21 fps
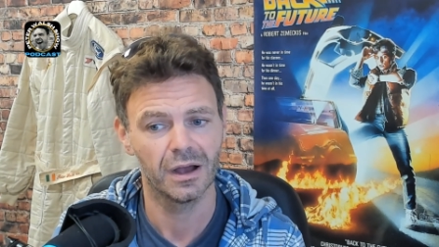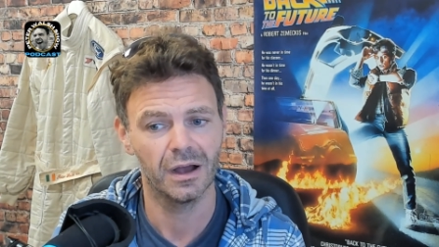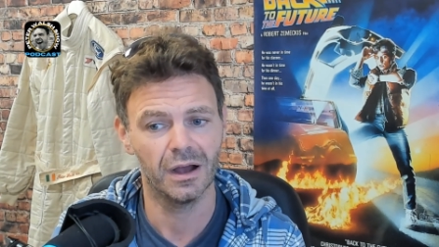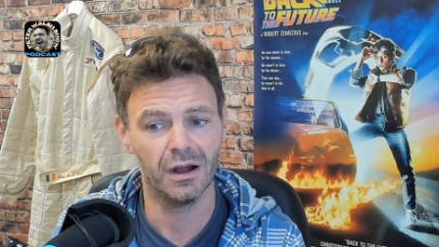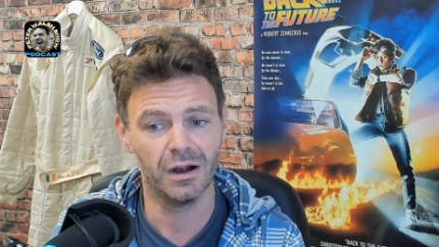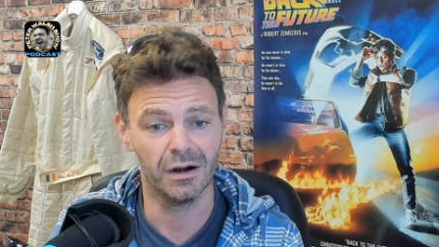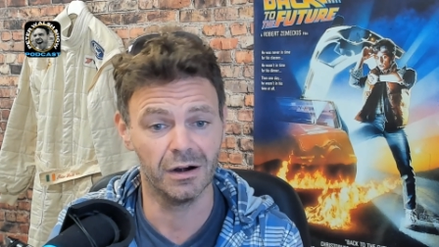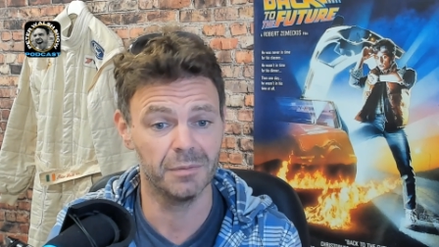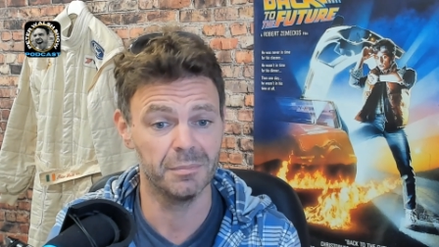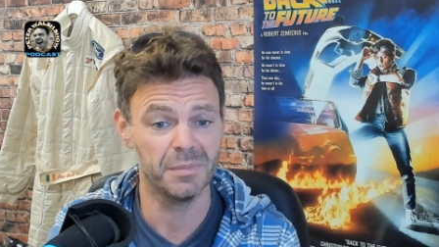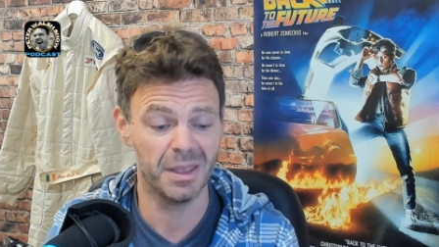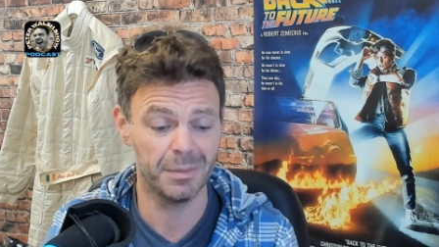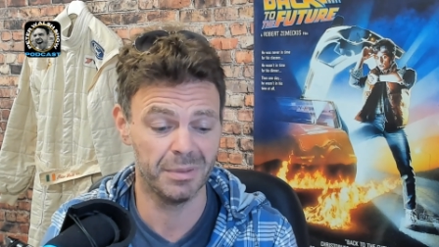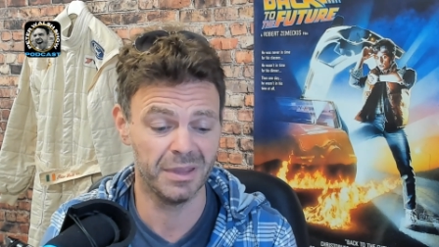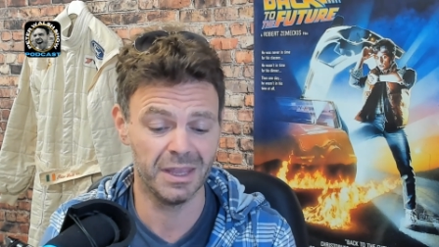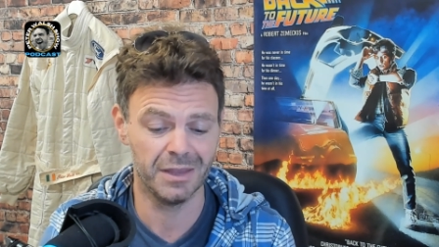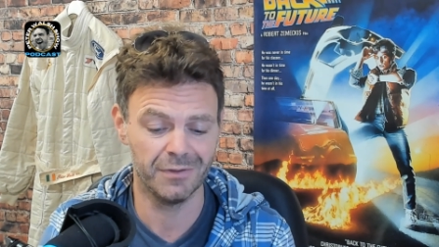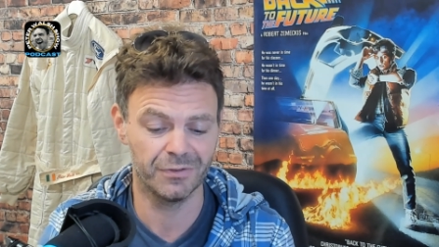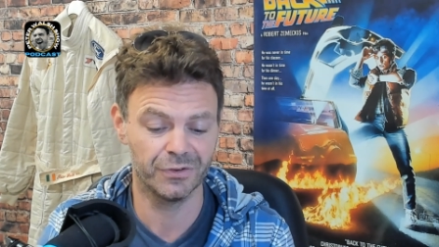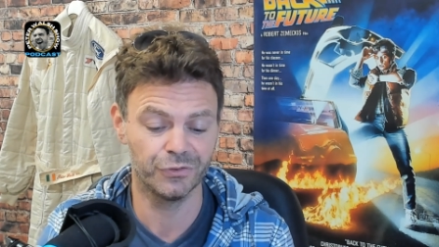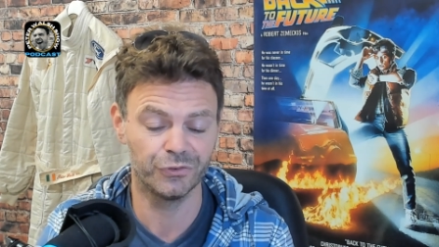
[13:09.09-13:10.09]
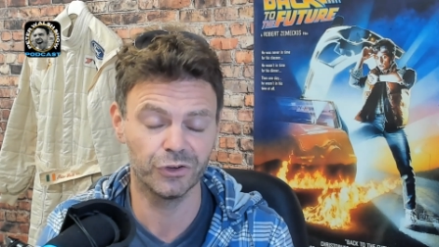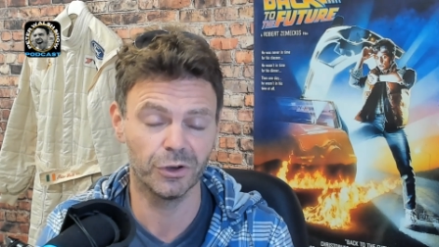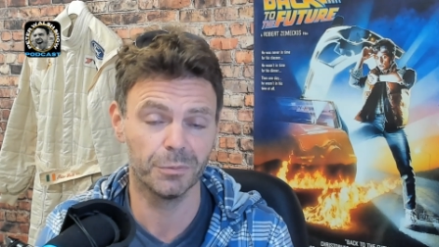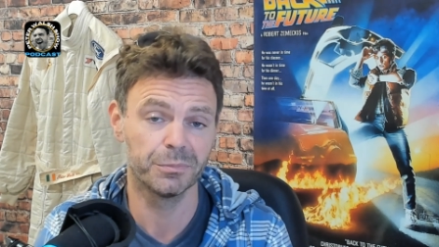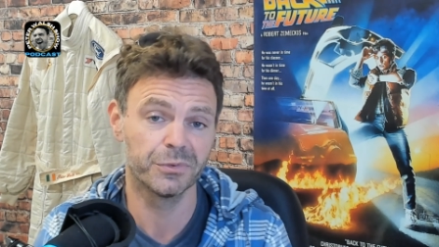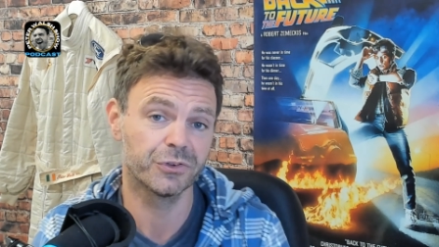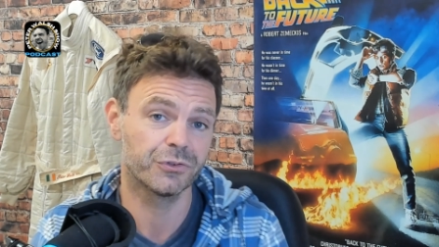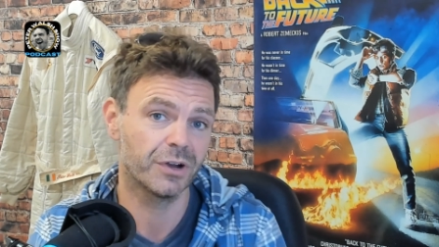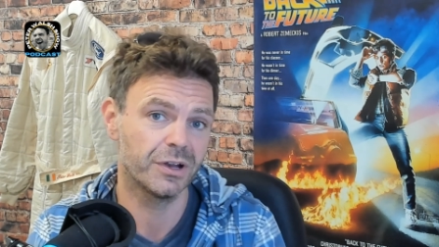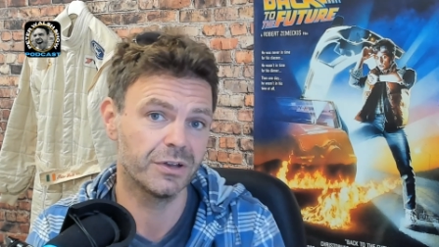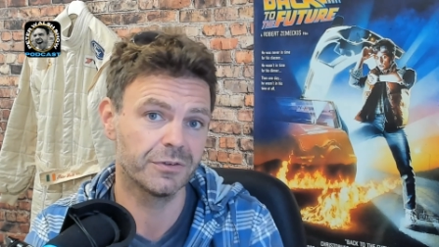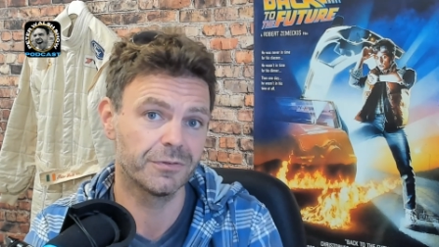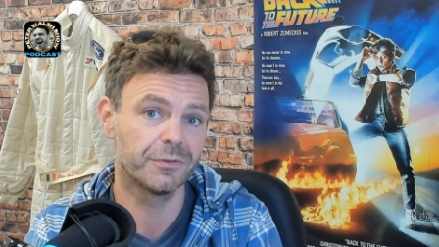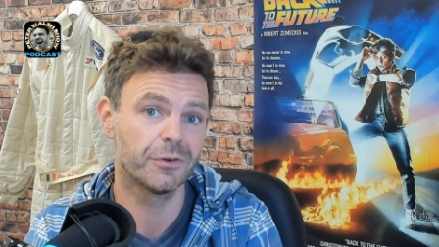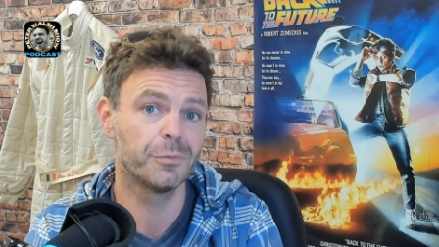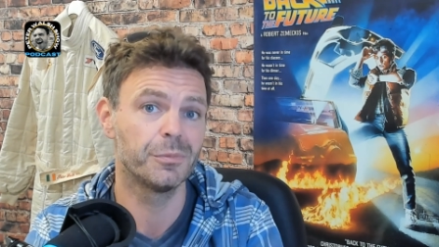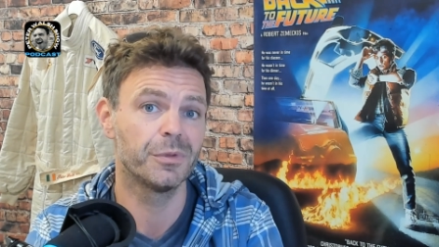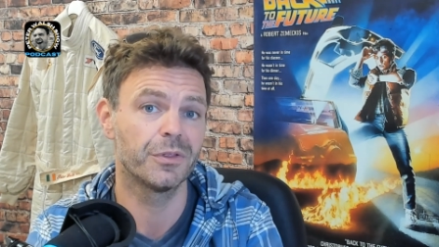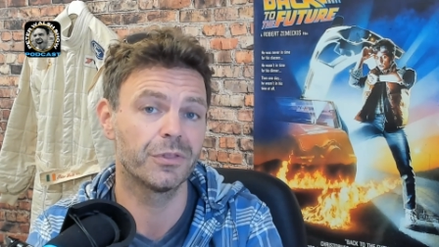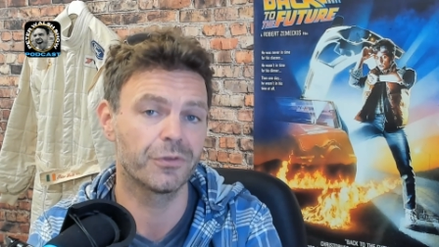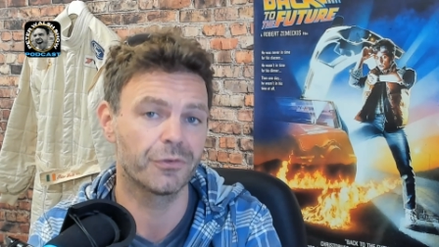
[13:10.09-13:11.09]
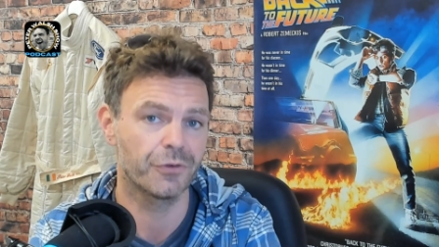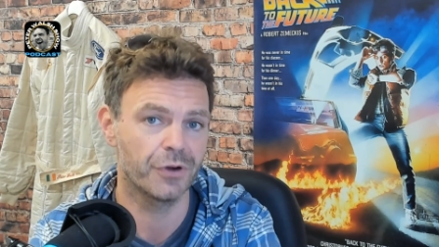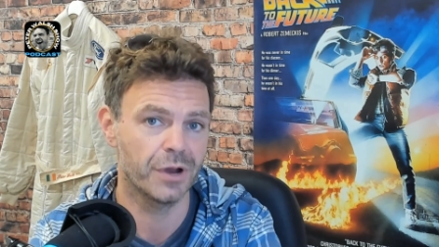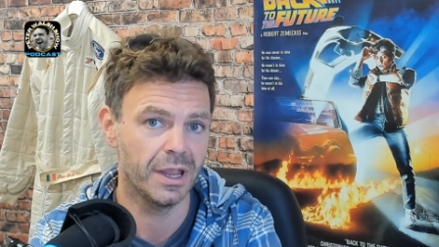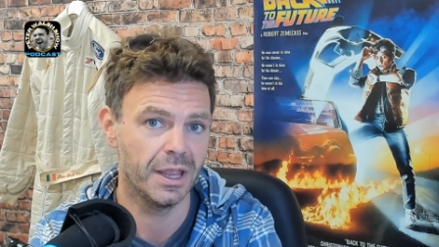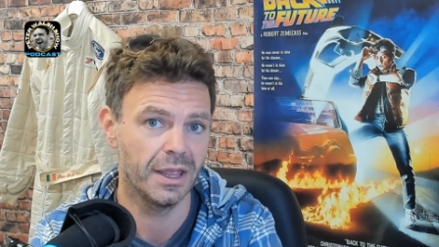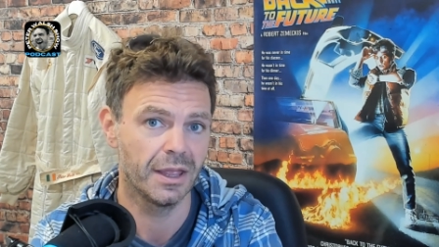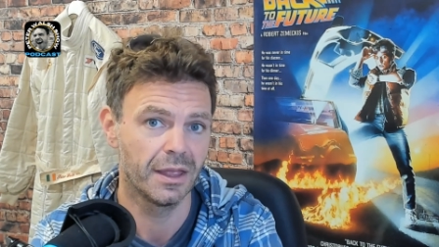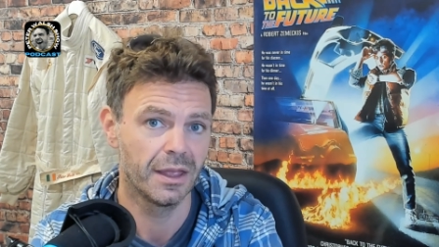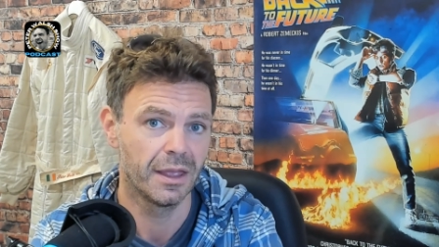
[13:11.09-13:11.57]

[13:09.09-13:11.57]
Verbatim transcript: or maybe even jump straight to Formula 3.